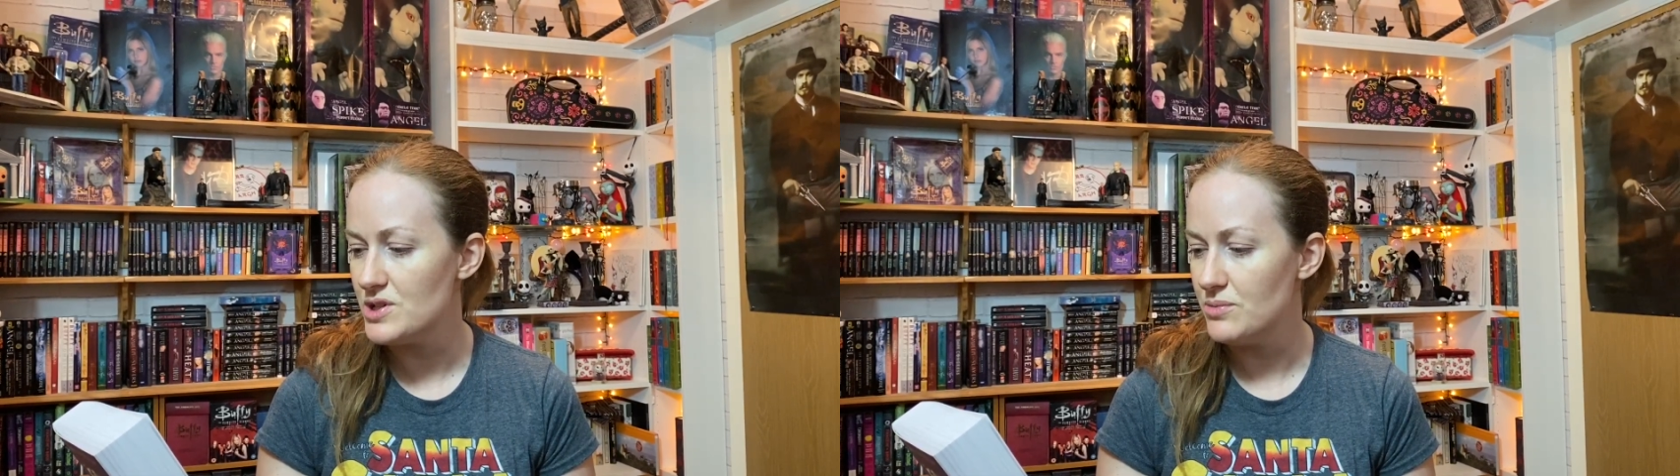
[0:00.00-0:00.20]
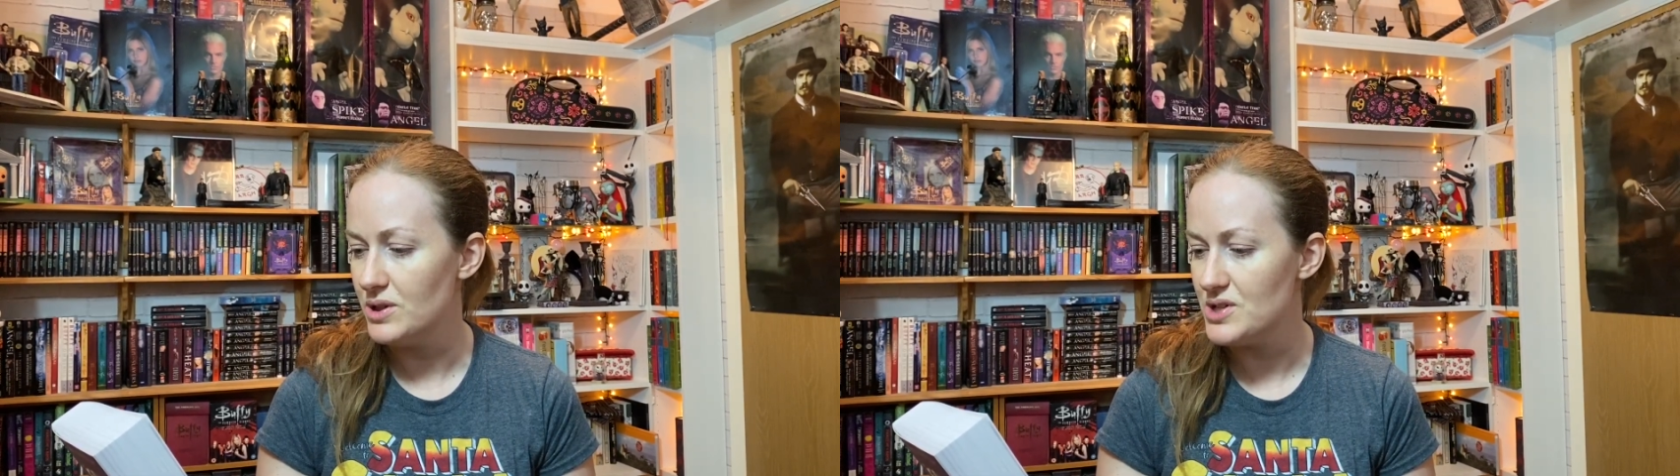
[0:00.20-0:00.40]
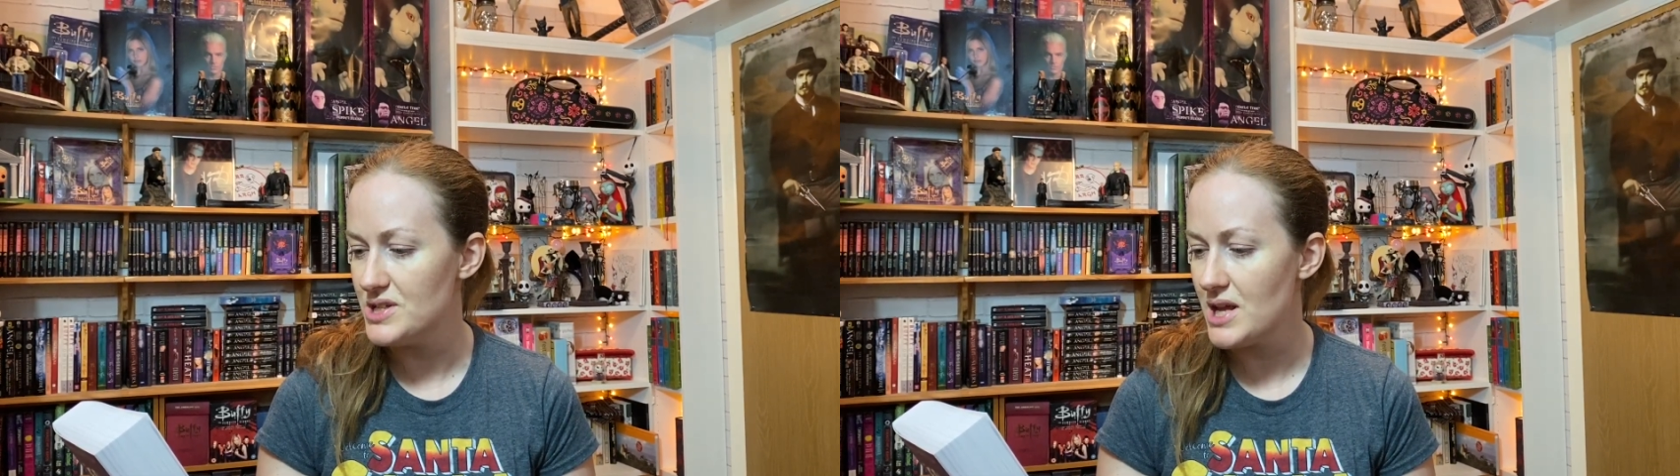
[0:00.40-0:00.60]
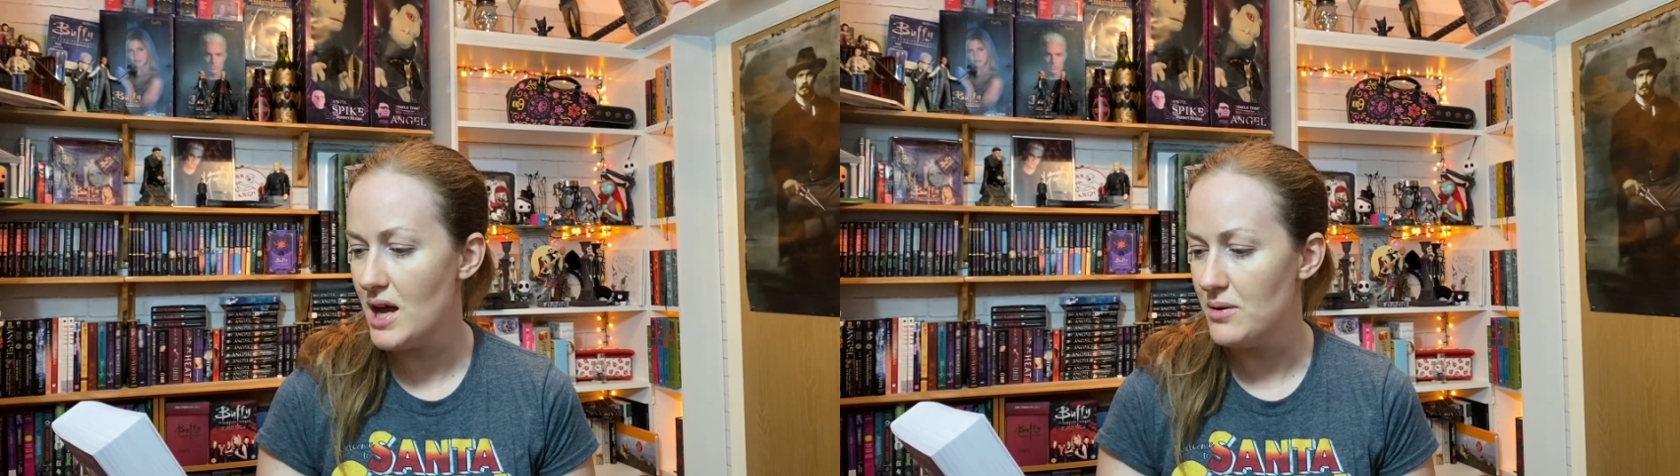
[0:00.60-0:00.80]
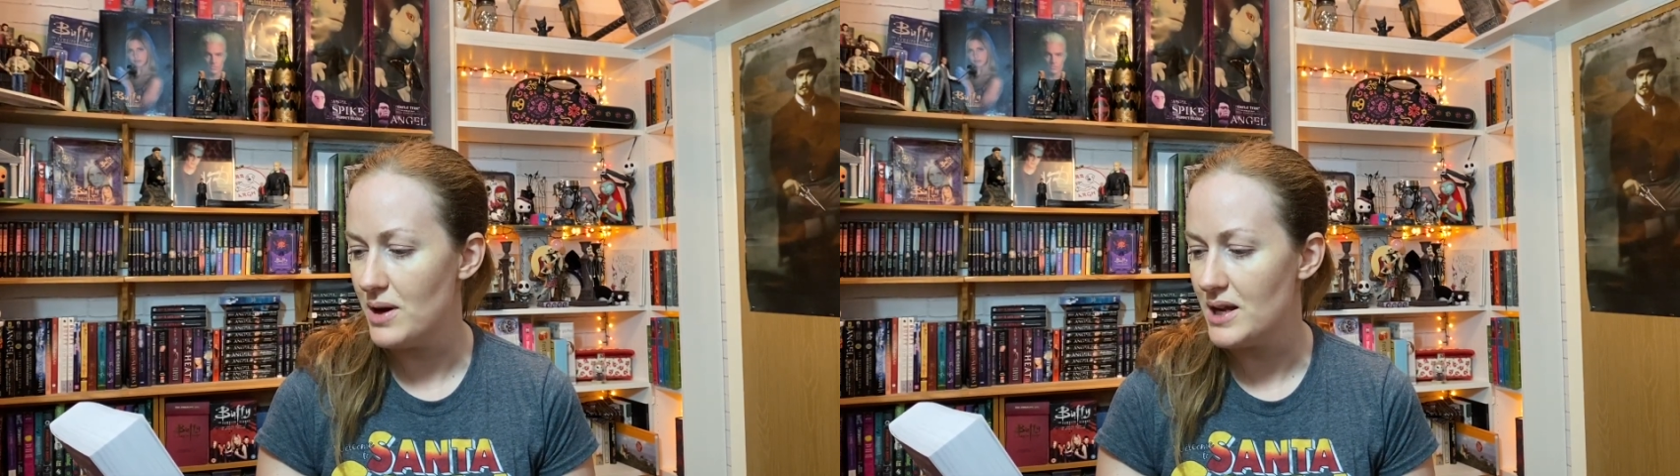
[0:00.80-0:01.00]
the wilderness
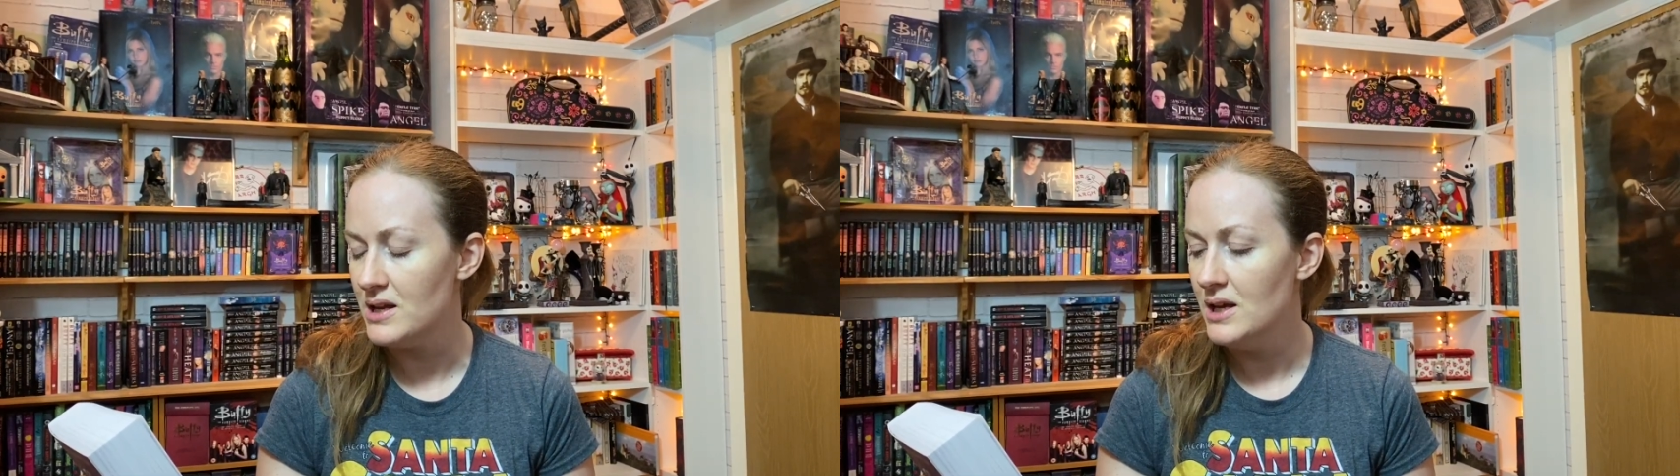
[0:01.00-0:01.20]
highway.